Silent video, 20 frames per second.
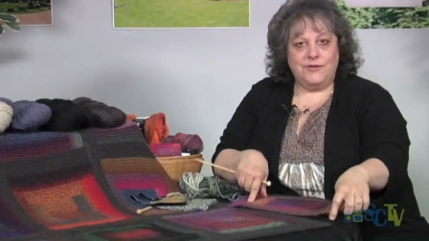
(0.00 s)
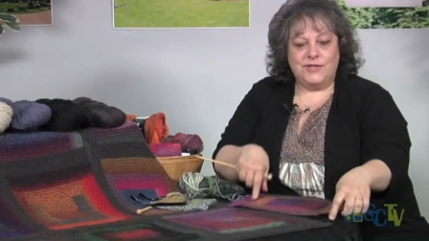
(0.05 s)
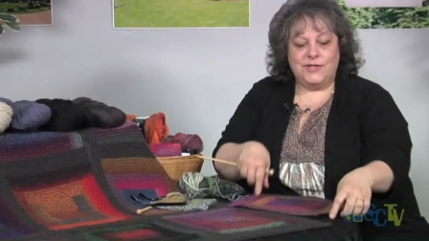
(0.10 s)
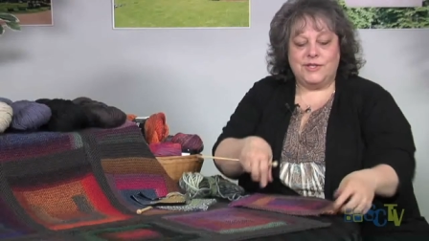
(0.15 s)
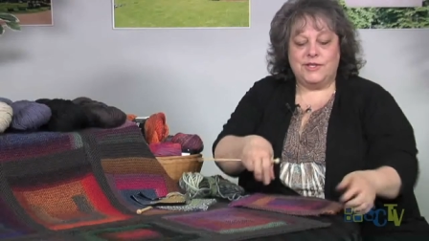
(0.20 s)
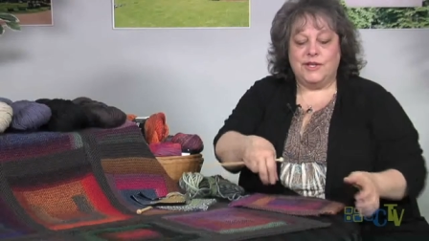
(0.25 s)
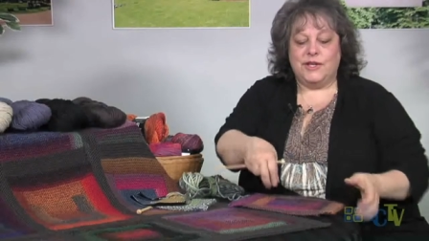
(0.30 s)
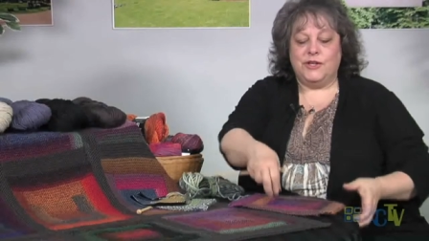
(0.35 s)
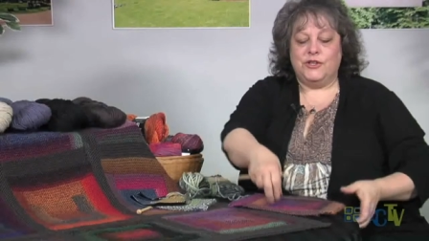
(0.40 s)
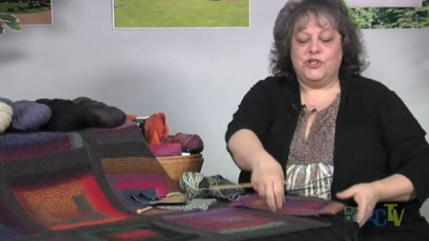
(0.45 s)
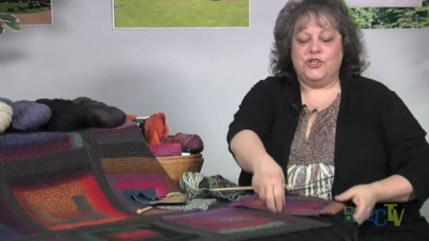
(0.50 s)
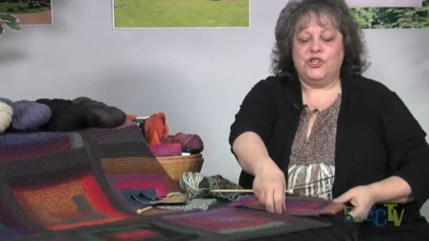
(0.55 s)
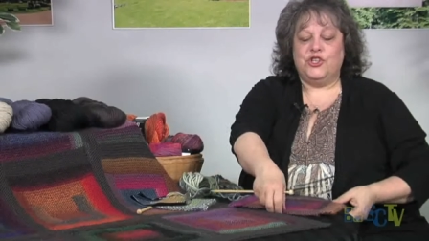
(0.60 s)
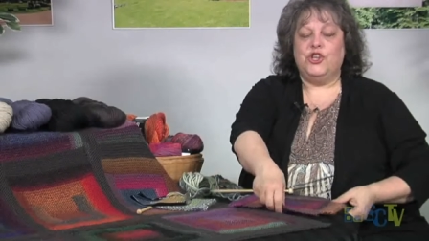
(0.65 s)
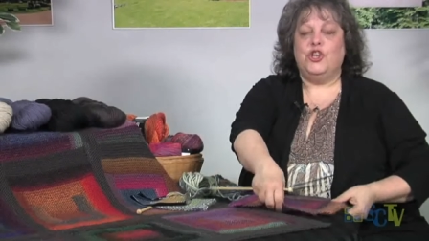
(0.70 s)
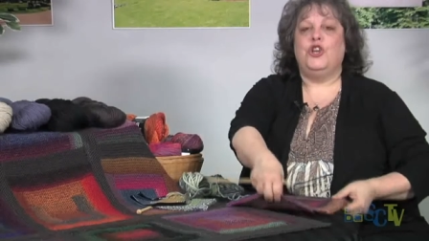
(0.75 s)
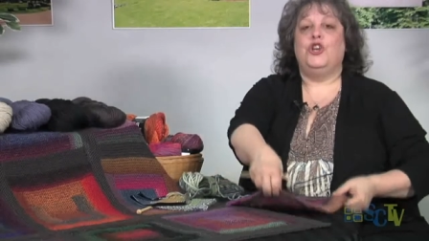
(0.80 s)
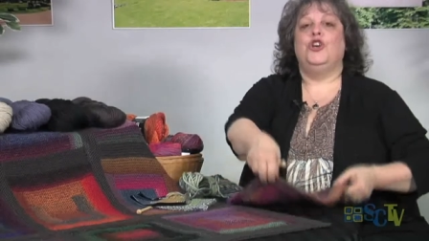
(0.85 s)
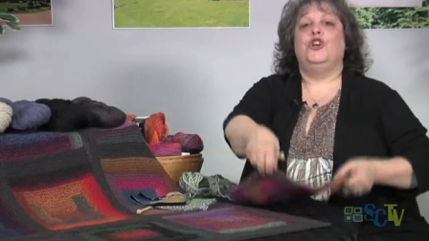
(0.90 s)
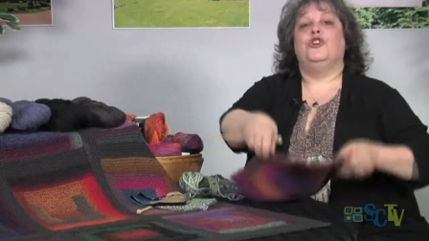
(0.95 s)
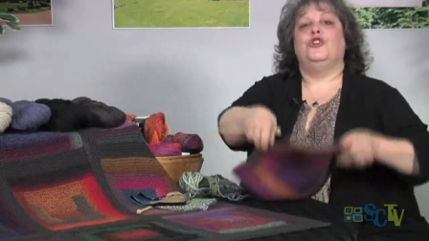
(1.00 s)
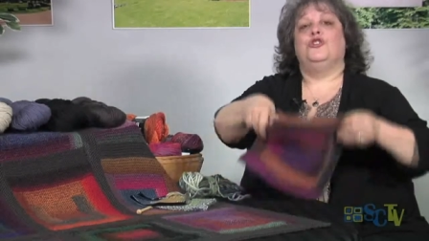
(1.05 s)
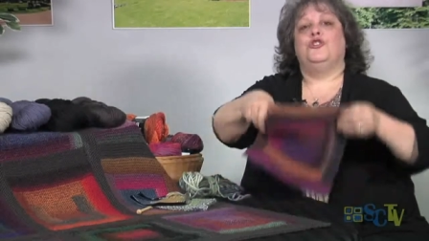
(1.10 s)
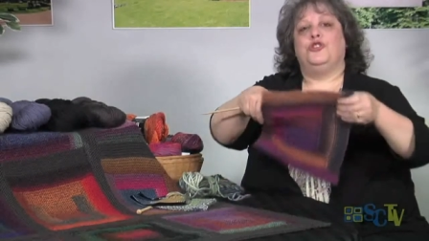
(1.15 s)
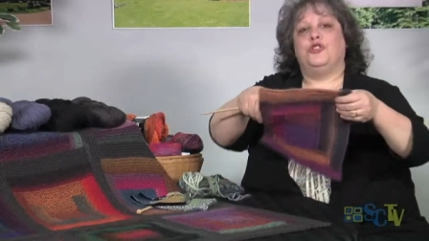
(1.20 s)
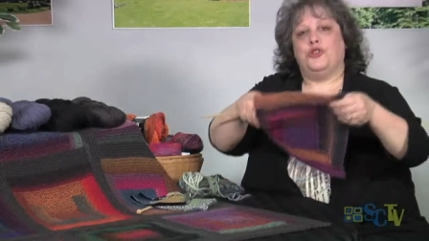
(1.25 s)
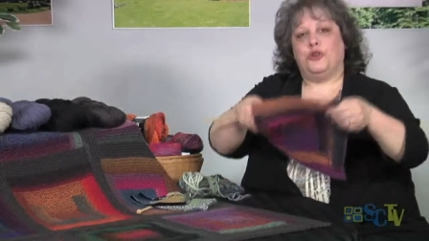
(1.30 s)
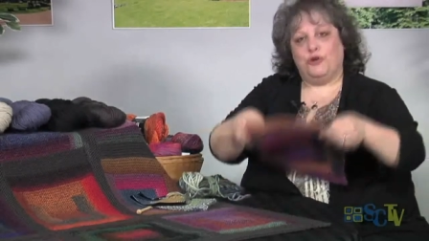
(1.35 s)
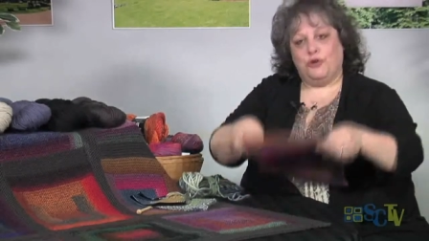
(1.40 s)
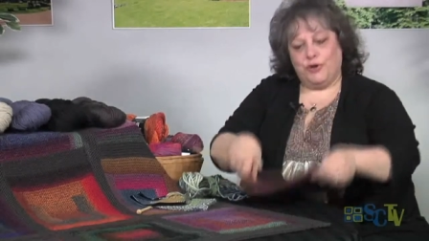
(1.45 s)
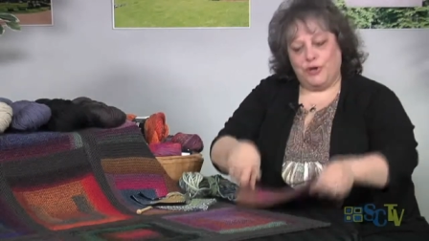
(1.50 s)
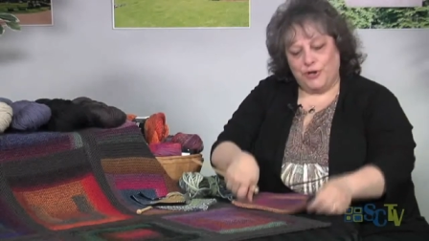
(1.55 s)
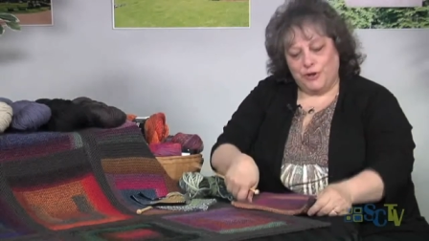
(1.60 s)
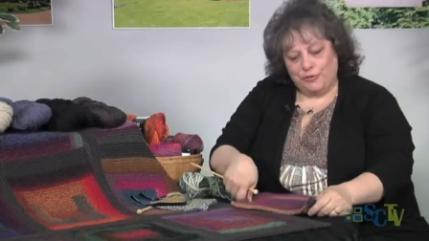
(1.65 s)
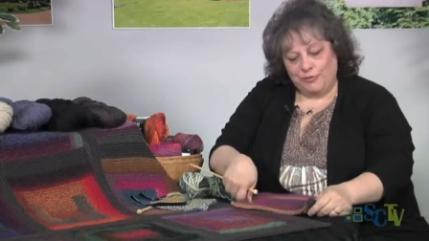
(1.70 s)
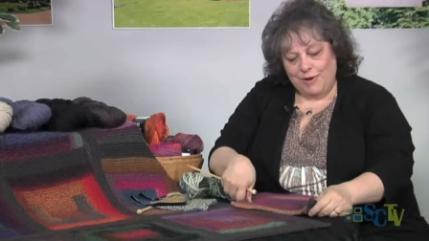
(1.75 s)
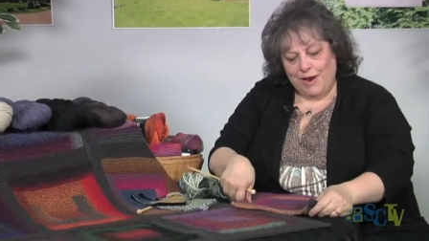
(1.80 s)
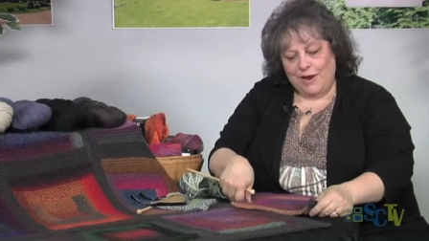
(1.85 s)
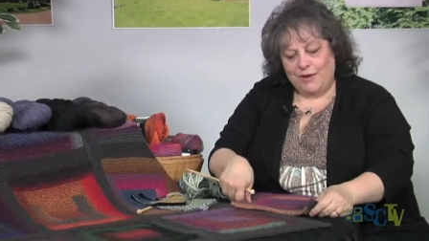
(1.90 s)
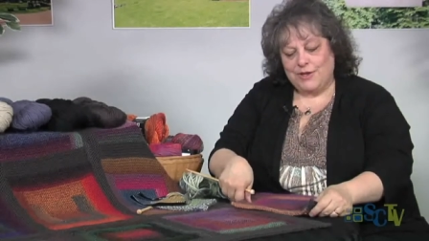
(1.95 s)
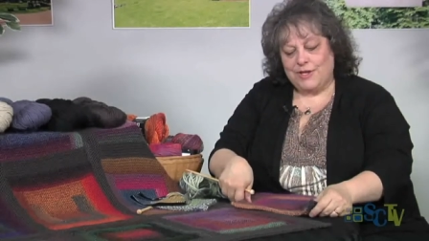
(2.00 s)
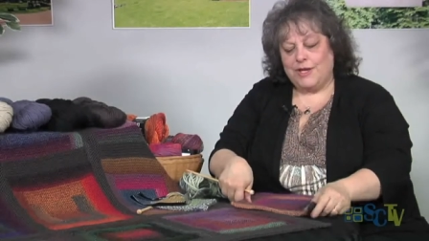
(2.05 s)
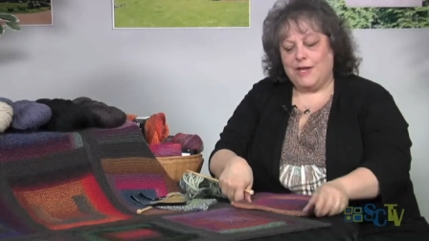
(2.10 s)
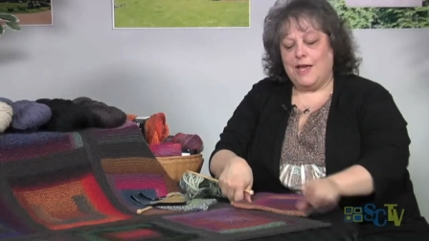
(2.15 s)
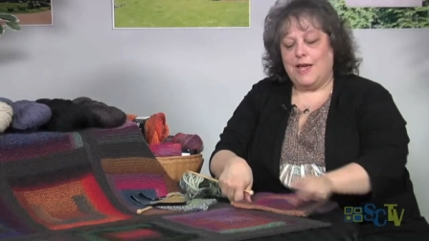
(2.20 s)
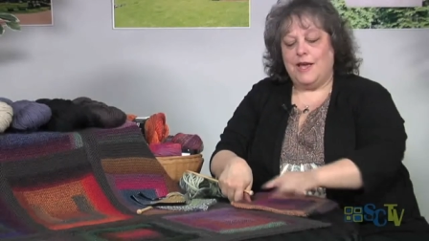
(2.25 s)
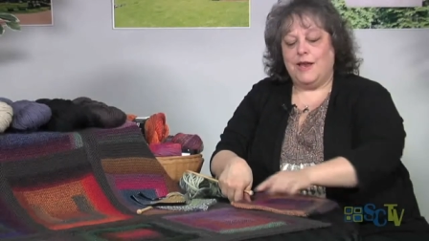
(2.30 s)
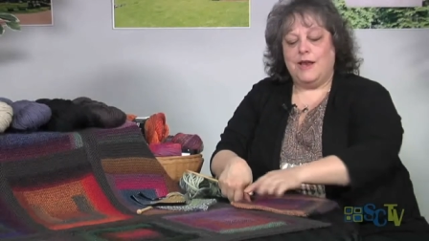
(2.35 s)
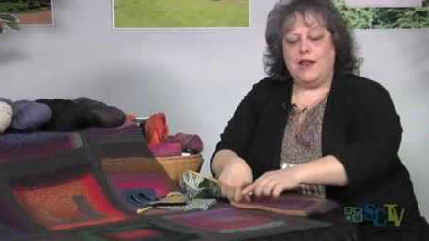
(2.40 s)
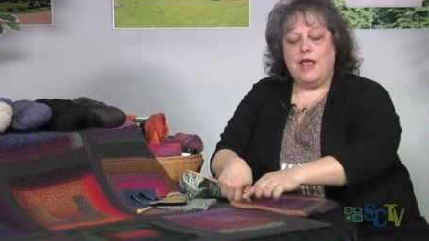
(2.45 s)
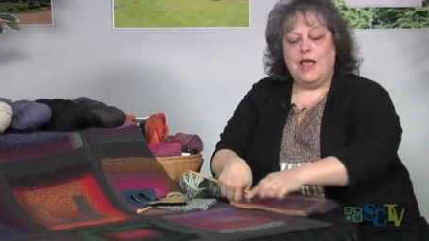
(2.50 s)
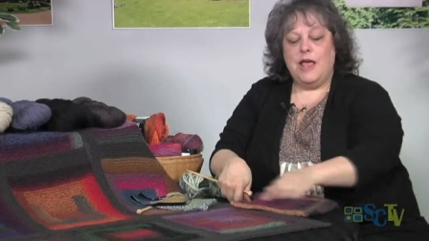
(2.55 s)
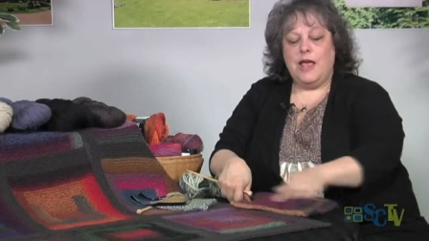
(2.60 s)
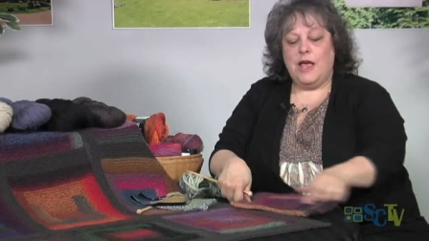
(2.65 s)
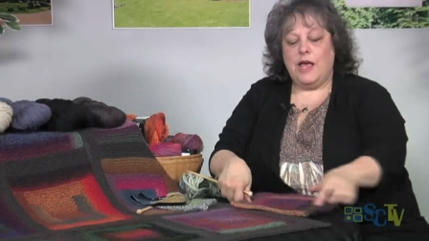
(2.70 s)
stitch, turn it around again,